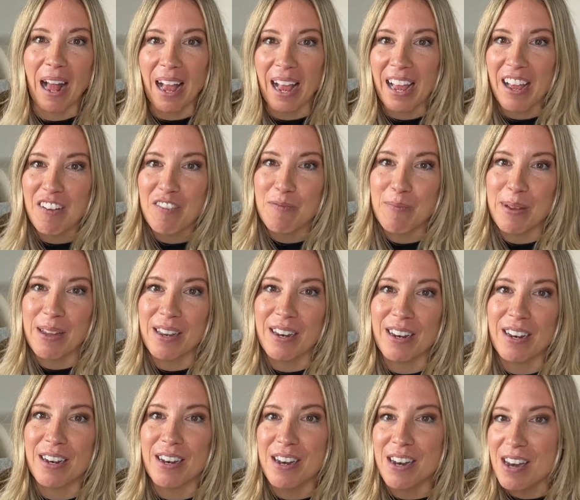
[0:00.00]
I have
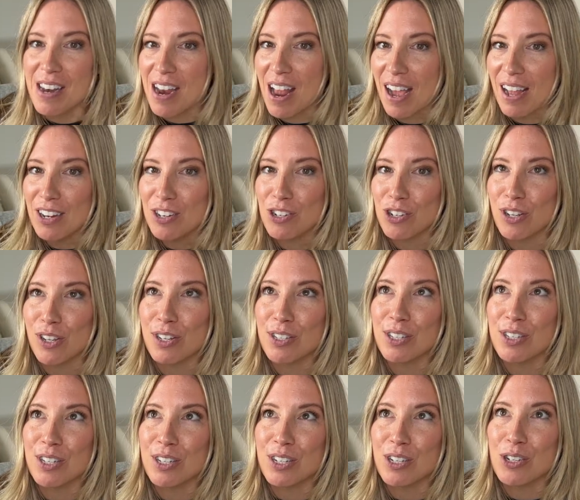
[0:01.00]
been not
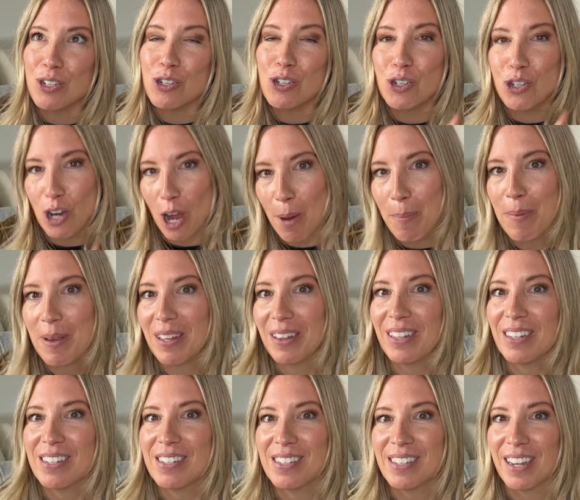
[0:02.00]
just shopping
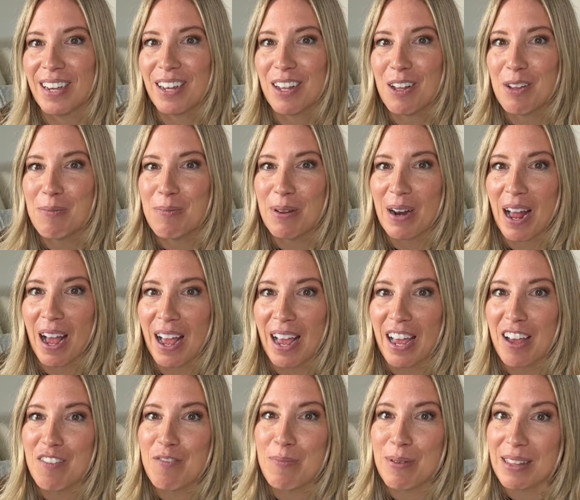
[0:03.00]
the sale, but I
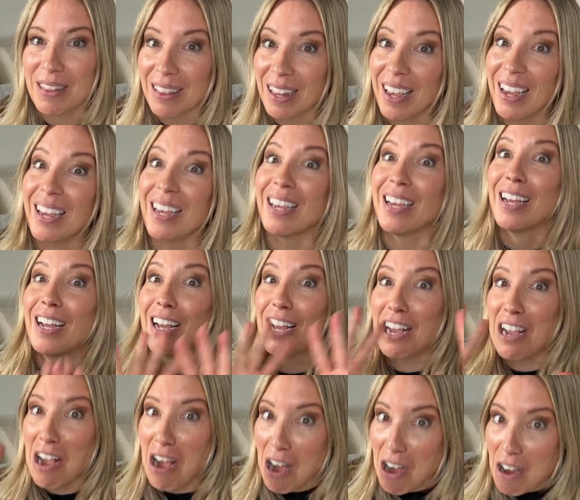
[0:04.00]
have been like
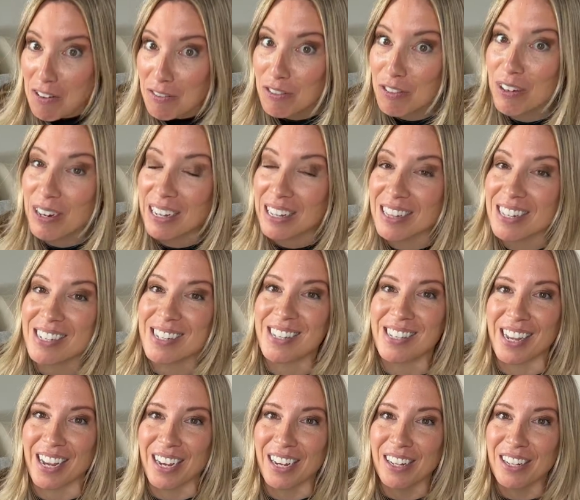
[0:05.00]
covering the
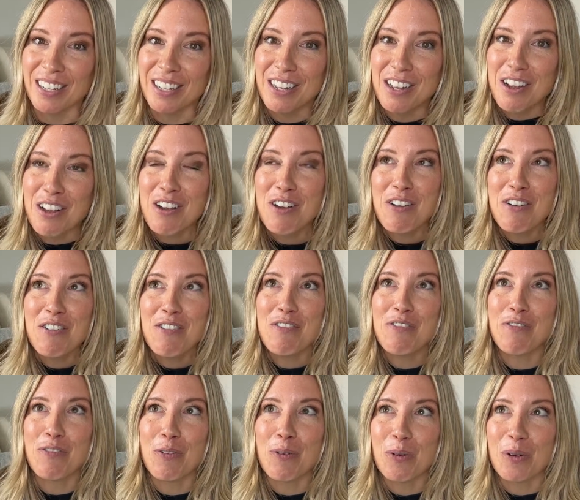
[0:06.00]
sale
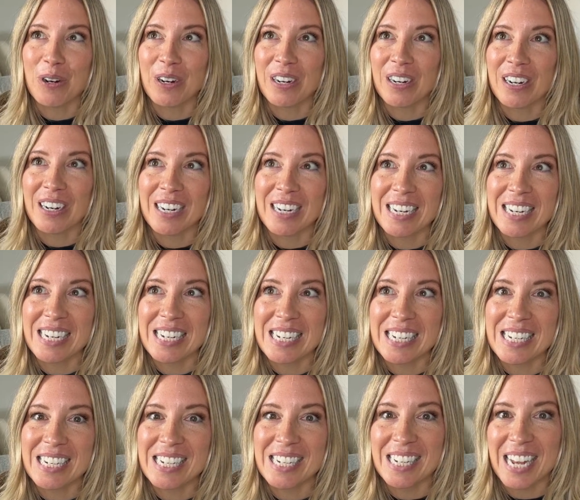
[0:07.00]
for
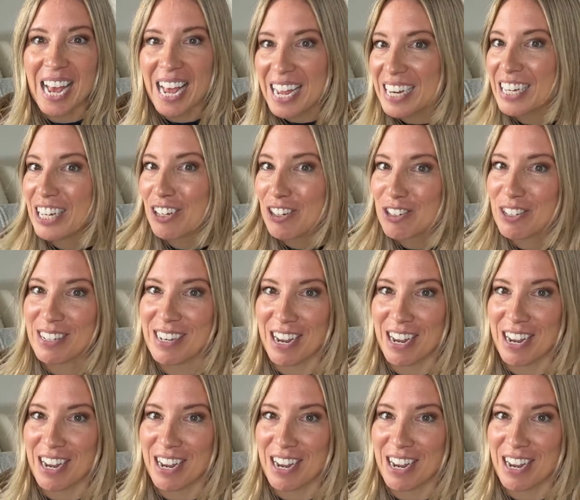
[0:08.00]
10 years